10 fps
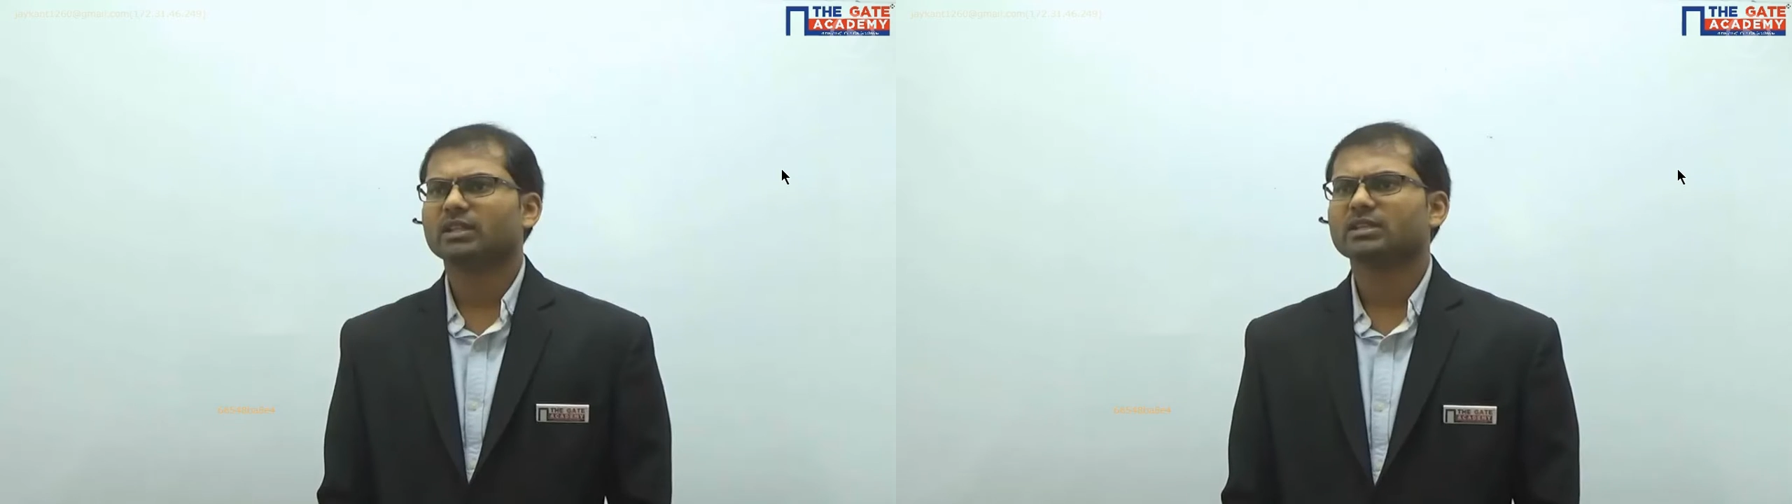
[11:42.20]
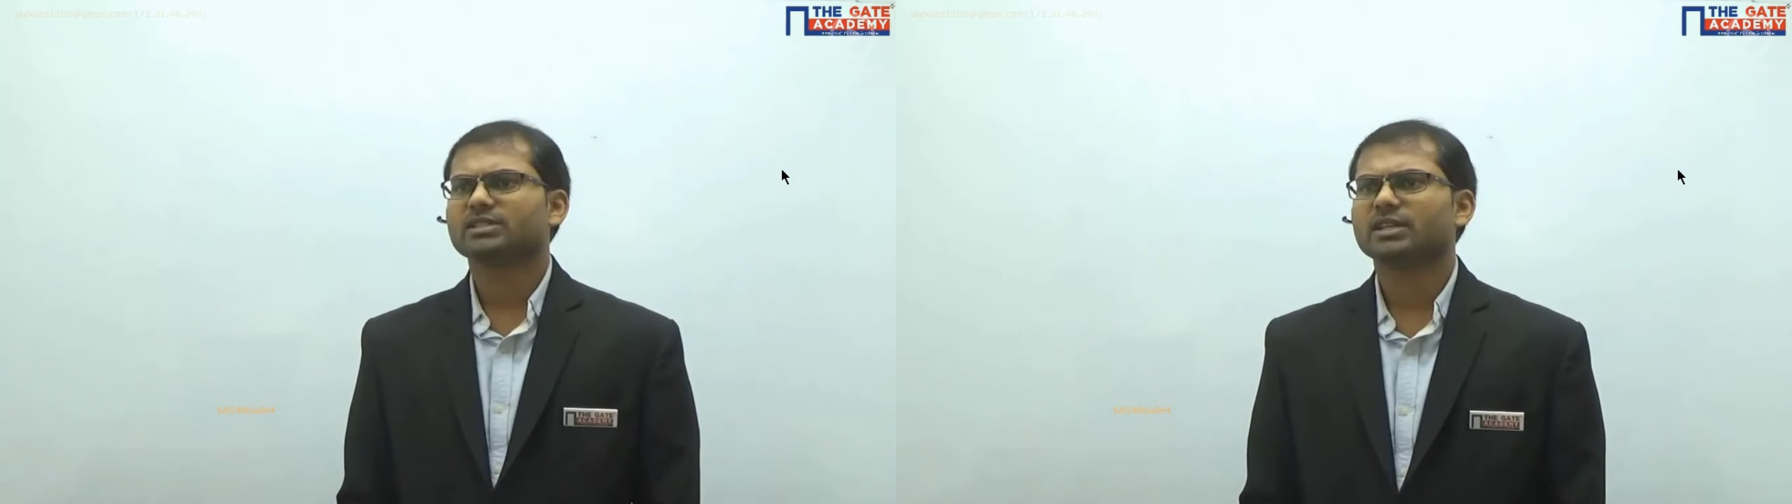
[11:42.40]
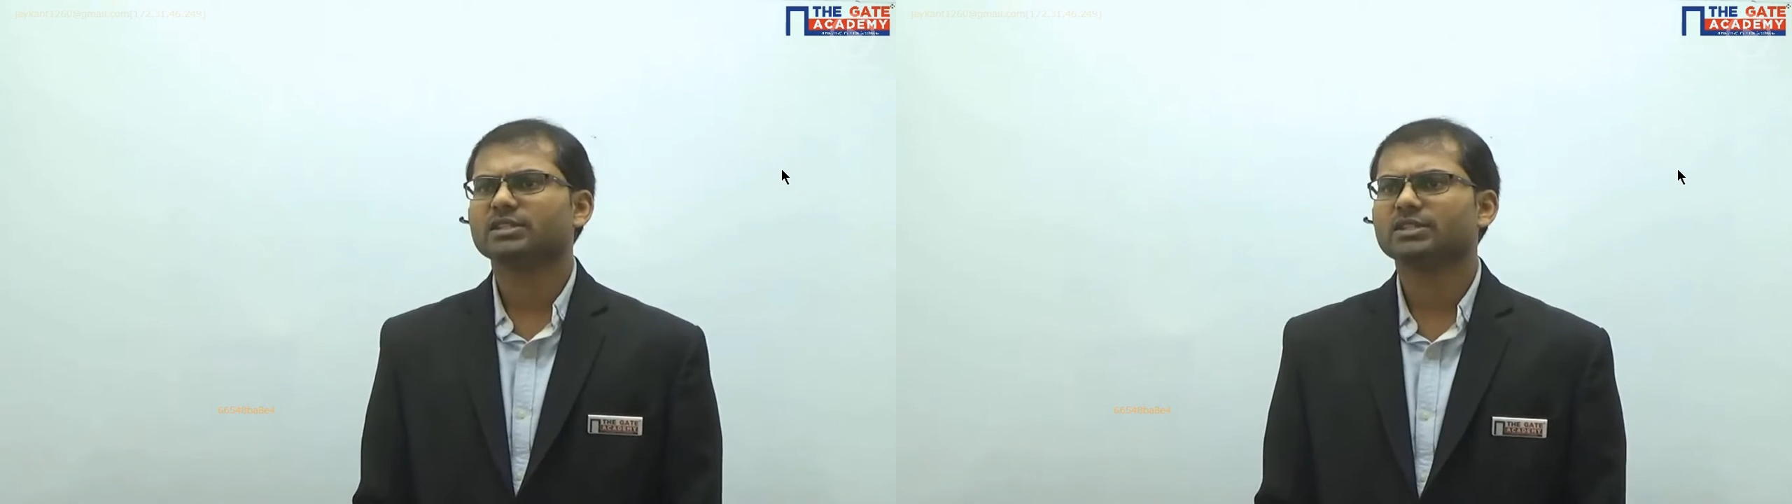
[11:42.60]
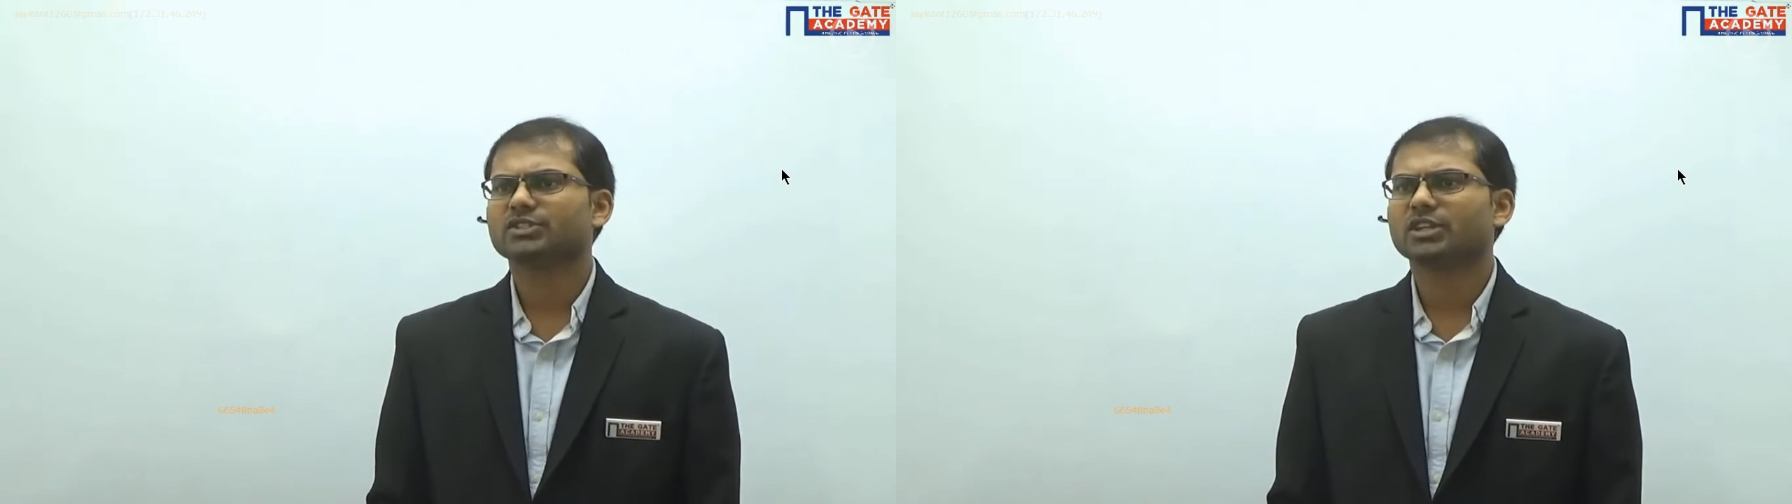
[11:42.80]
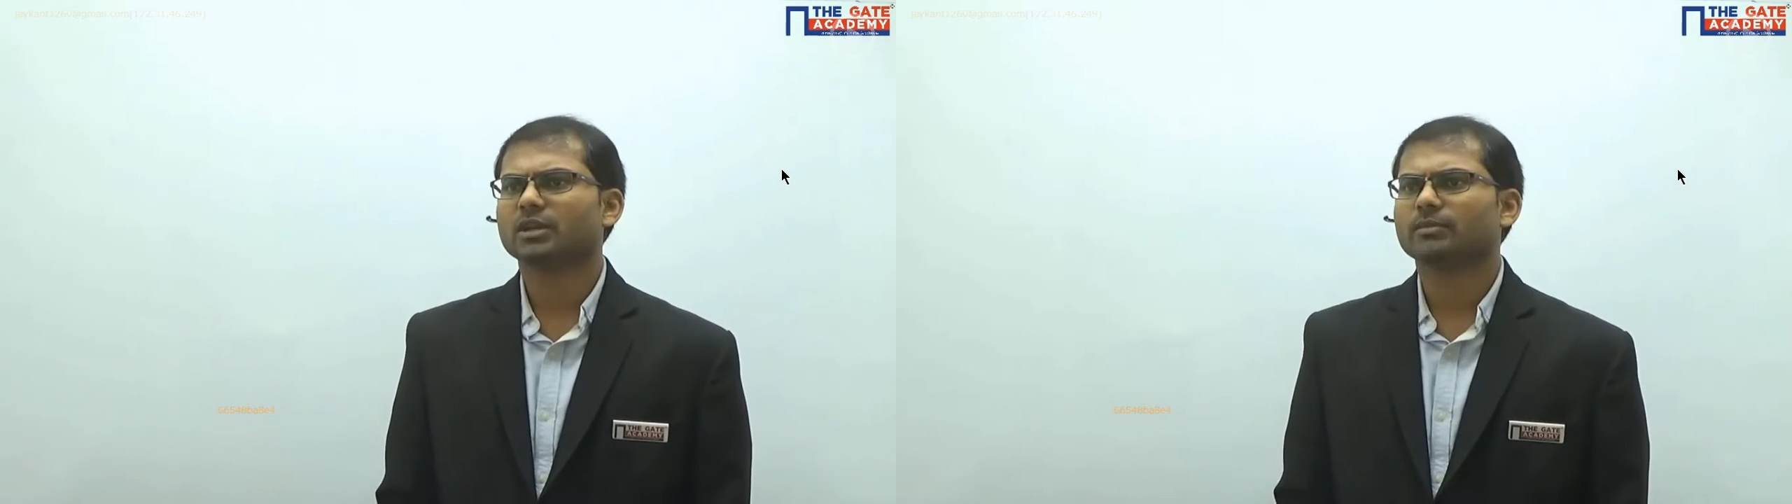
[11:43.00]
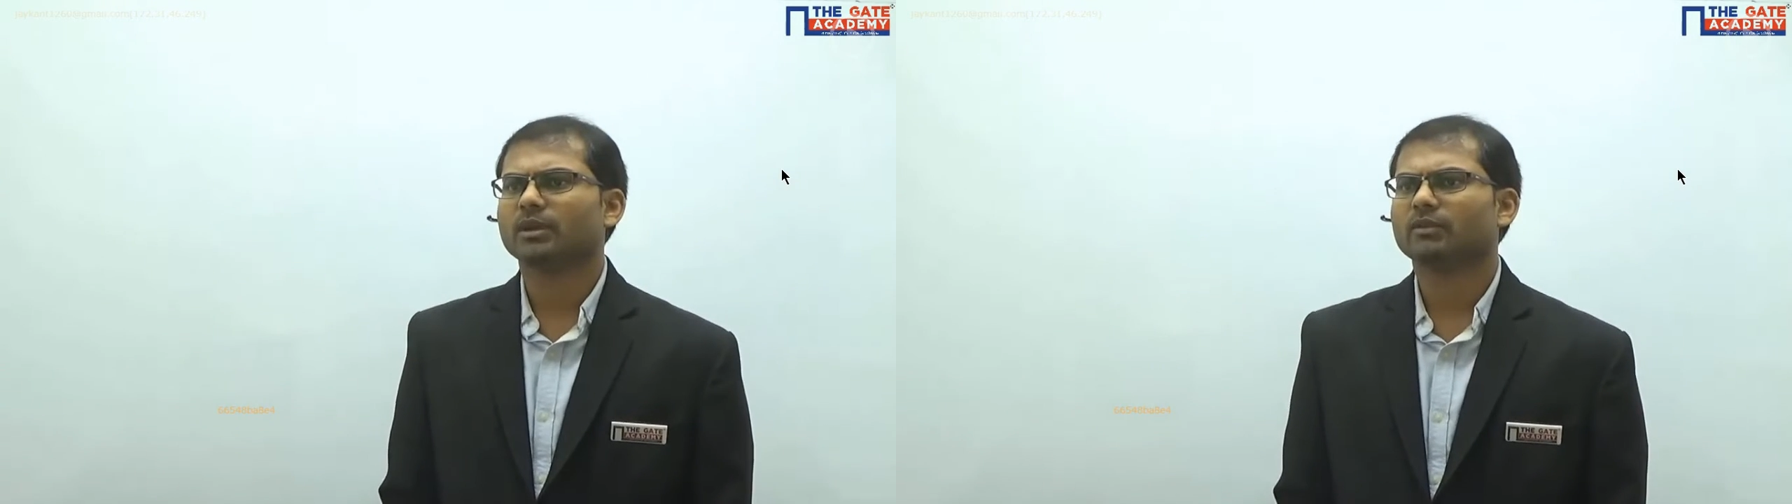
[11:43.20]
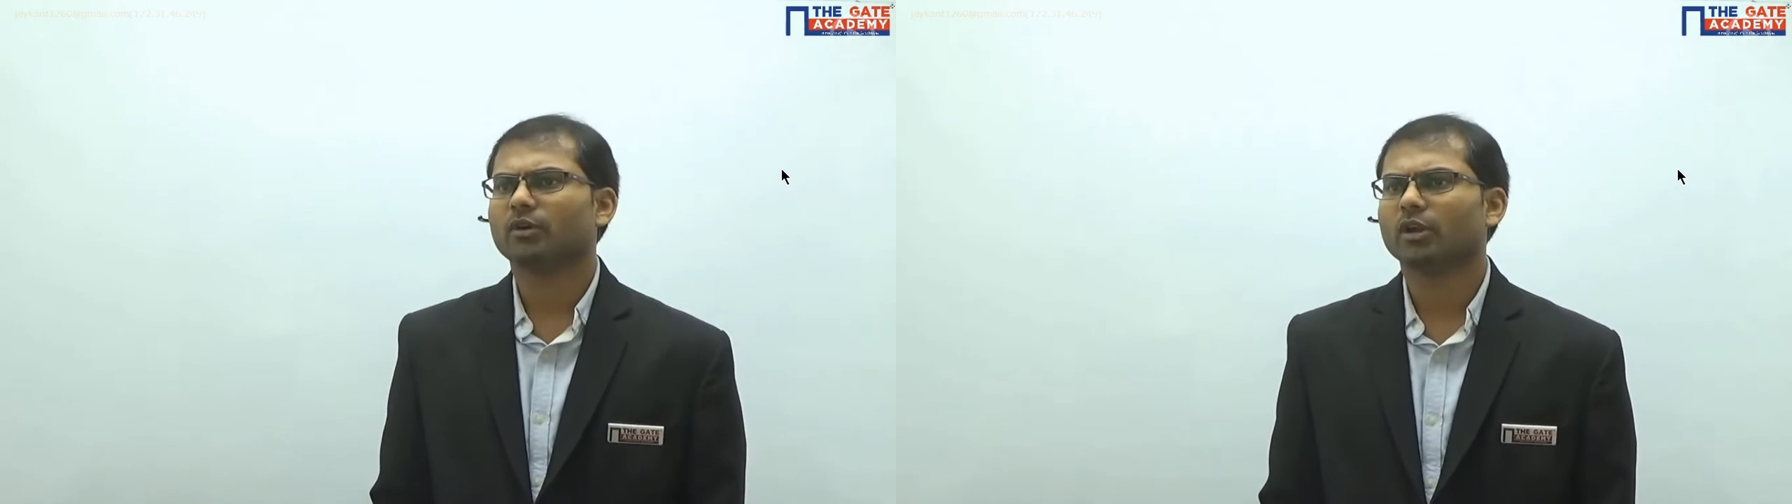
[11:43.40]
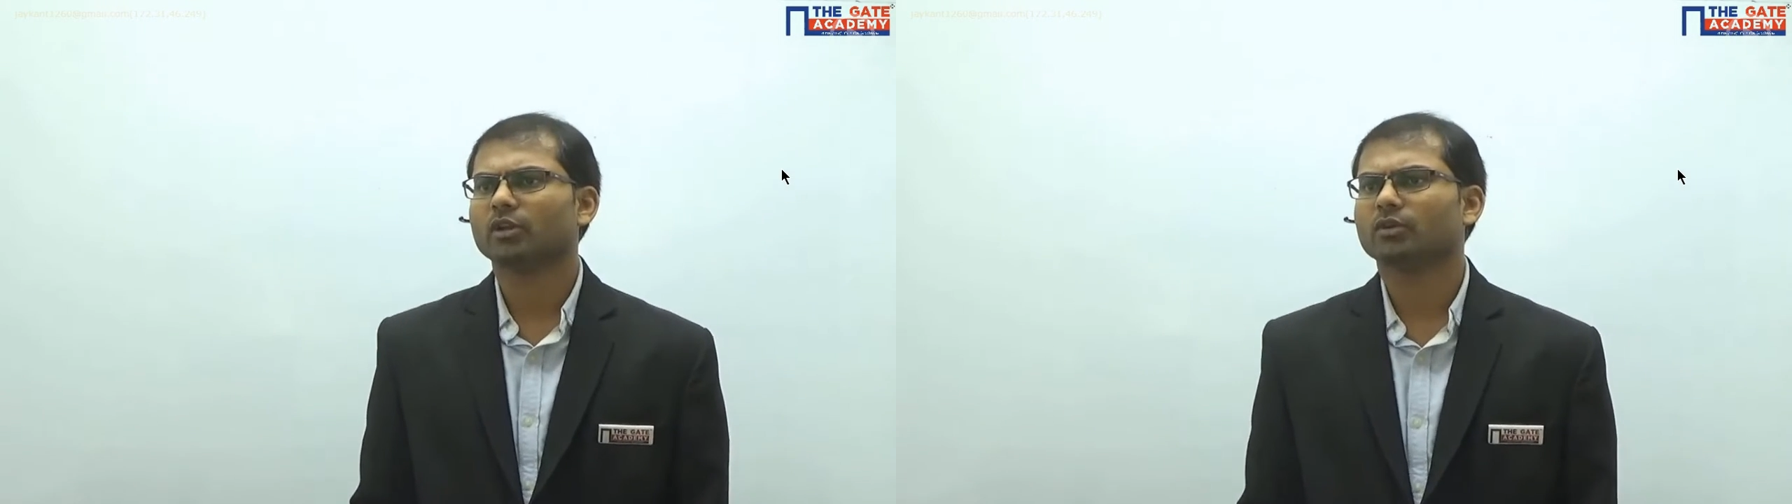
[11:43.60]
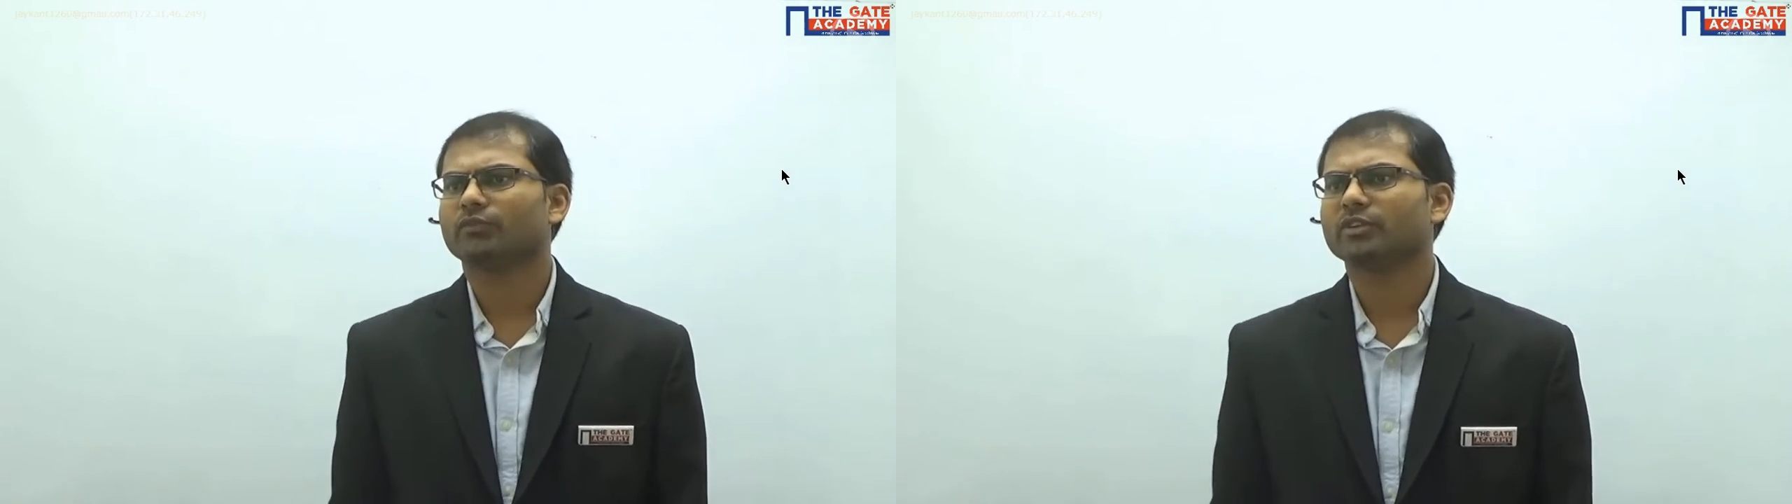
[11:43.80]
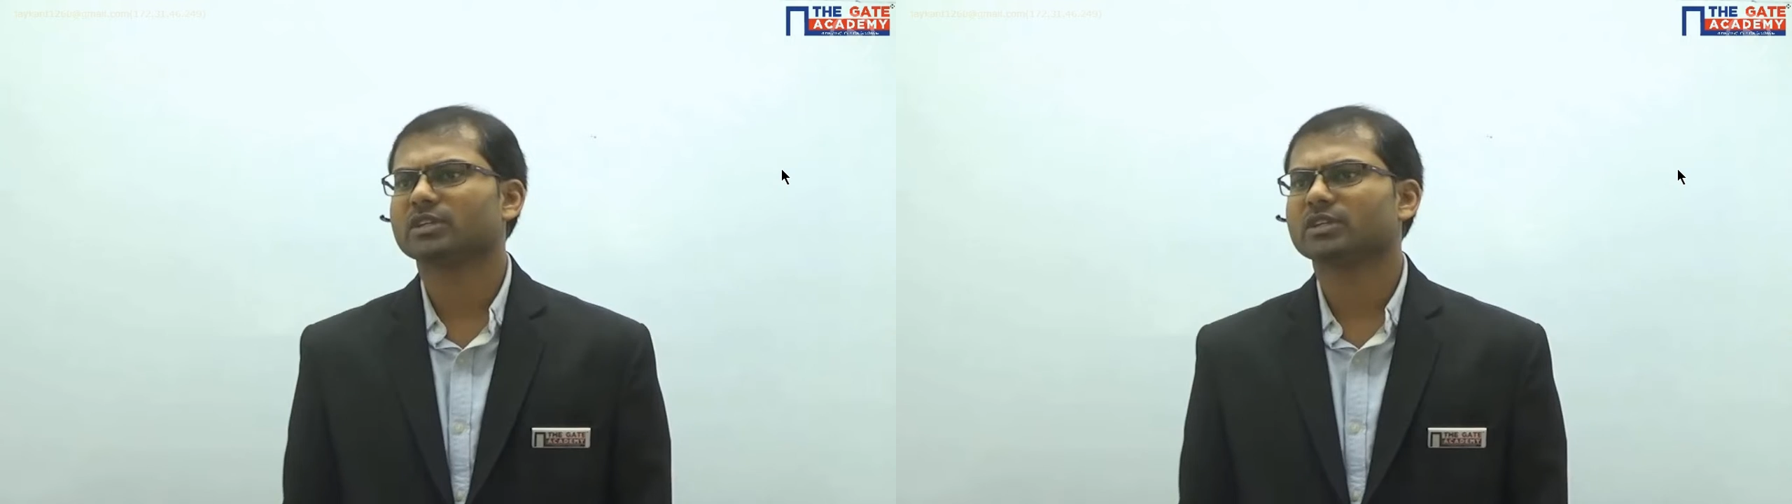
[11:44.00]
When there is change in shape and volume,